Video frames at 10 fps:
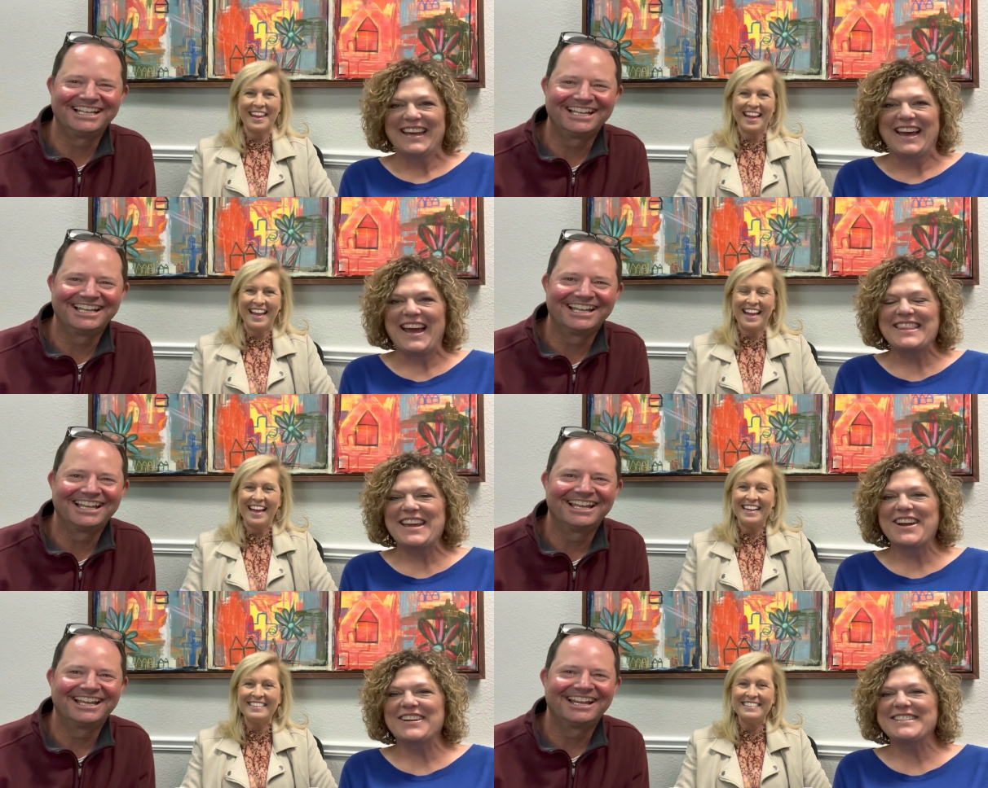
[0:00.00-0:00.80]
Speaker 1: Hi
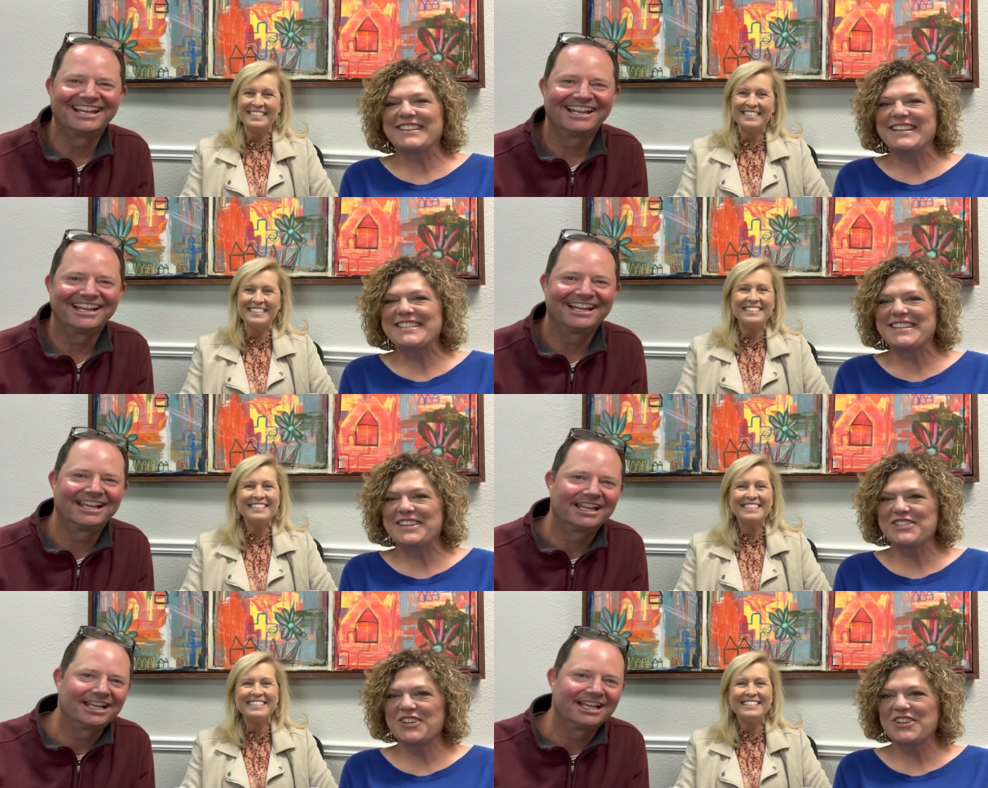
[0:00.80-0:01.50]
there, it's Alisa and